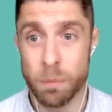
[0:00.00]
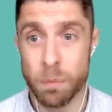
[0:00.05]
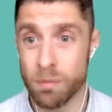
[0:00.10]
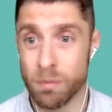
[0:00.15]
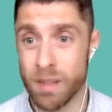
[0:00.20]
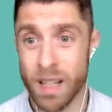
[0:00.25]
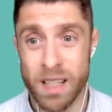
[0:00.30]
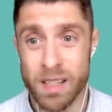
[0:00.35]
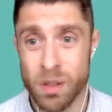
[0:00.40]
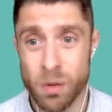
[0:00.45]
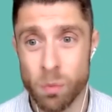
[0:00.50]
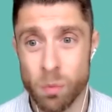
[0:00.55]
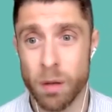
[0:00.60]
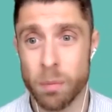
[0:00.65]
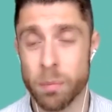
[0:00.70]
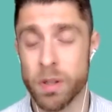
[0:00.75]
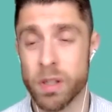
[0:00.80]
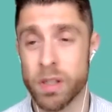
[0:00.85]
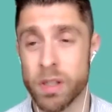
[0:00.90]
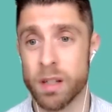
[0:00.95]
less than
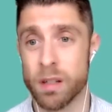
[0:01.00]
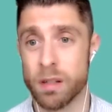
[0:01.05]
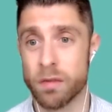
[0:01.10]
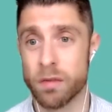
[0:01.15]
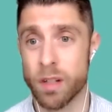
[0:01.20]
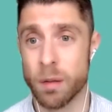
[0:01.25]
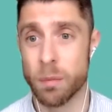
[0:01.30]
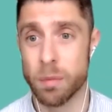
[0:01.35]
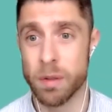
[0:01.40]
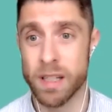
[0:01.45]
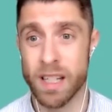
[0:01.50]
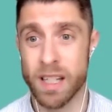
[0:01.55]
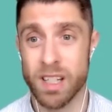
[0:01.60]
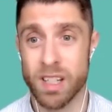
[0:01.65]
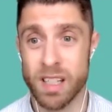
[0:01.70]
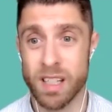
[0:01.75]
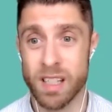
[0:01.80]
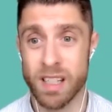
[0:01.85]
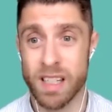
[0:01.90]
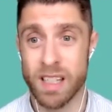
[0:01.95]
1% of companies
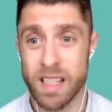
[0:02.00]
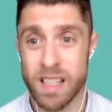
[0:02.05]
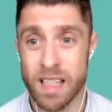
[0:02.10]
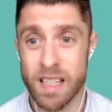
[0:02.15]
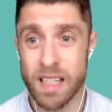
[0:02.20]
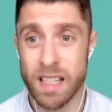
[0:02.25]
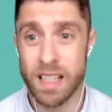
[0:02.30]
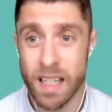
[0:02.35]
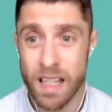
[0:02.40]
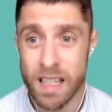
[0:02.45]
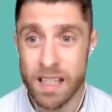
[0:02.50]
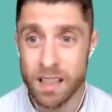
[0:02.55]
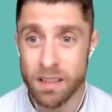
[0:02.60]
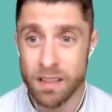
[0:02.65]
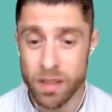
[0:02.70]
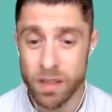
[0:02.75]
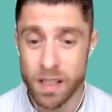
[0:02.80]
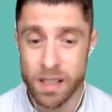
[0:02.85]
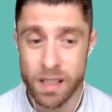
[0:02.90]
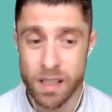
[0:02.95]
actually succeed in getting
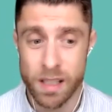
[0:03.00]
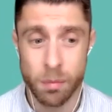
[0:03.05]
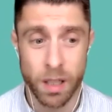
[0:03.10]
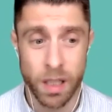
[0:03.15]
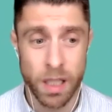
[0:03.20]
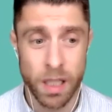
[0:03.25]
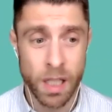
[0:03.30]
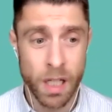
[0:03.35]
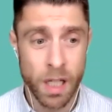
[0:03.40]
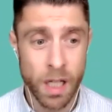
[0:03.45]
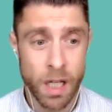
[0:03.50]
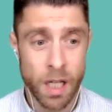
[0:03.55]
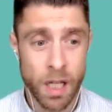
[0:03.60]
VC money.